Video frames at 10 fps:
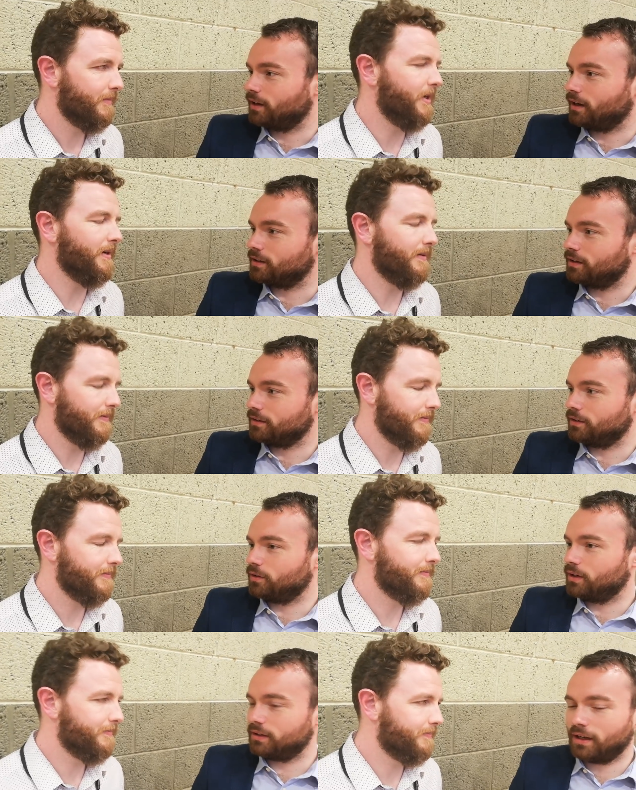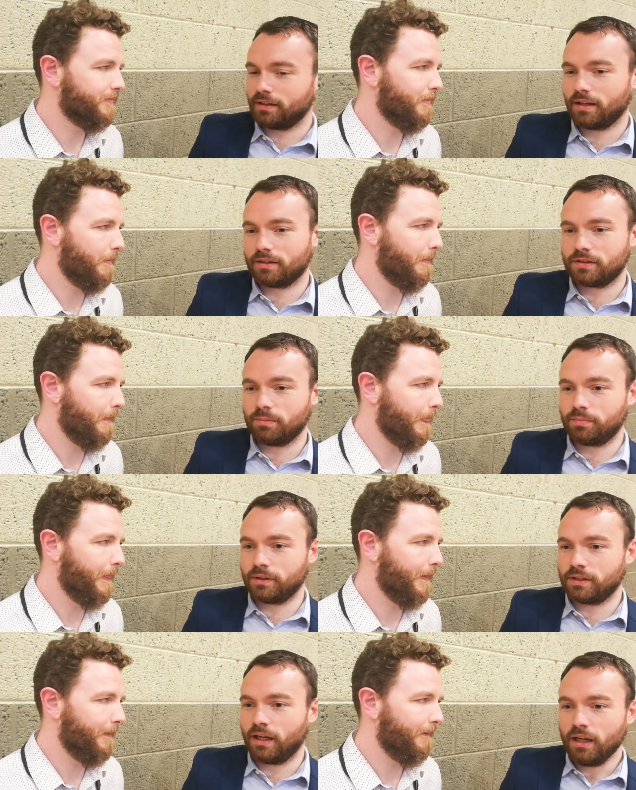Speaker 1: Yeah. And that's it.
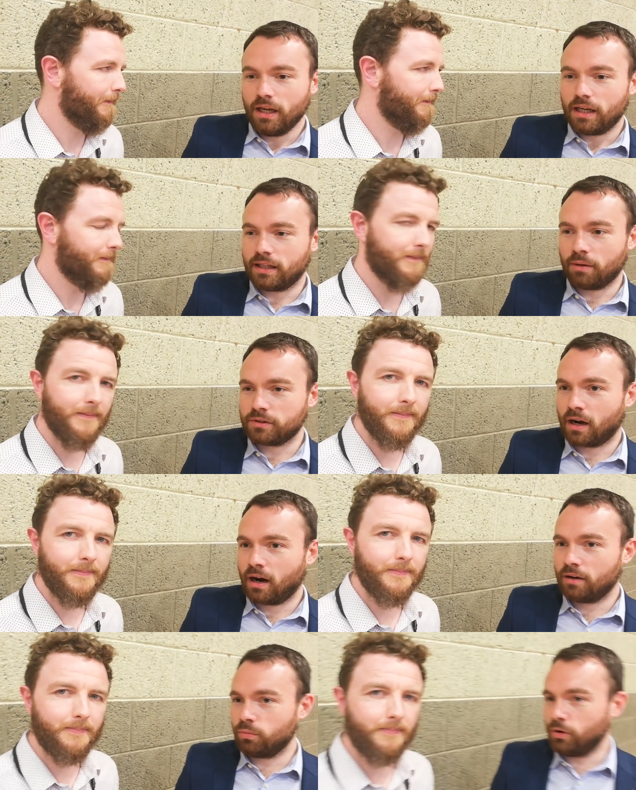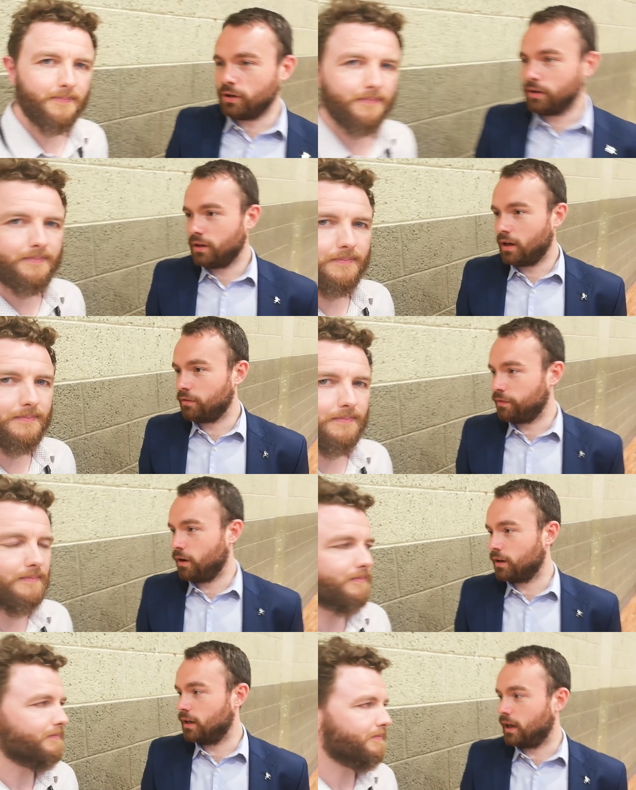But that was a hard won and
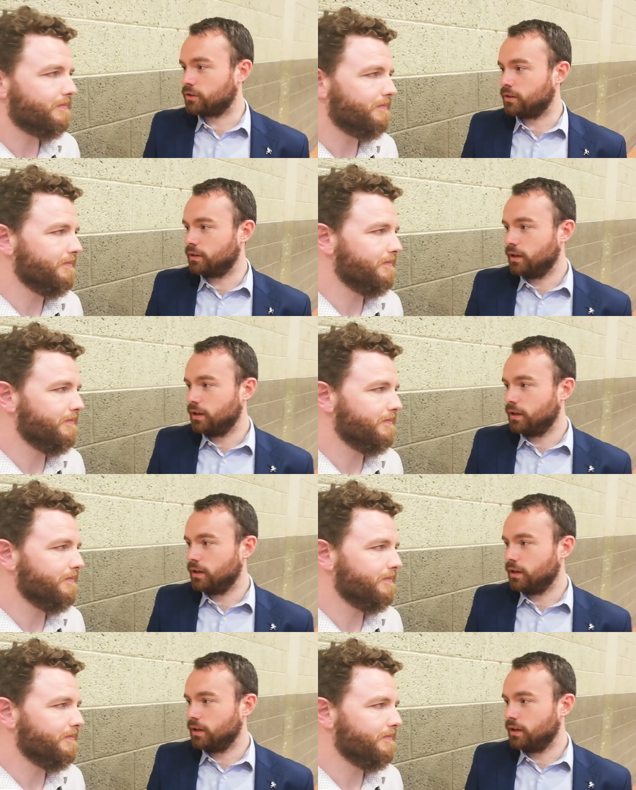fought election.